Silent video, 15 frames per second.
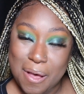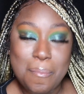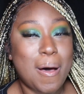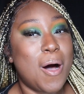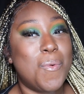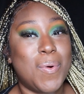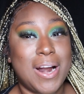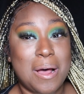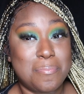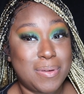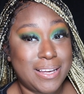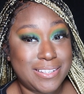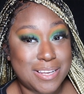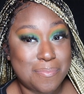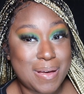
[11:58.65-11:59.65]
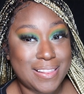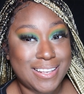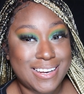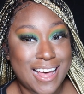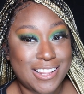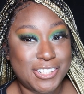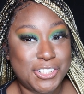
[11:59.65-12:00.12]
about what I picked up at the
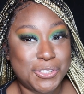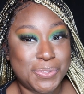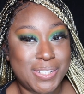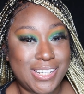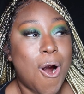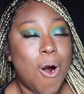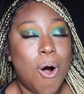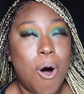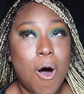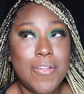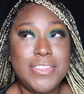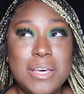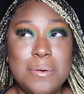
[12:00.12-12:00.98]
Dollar Tree are all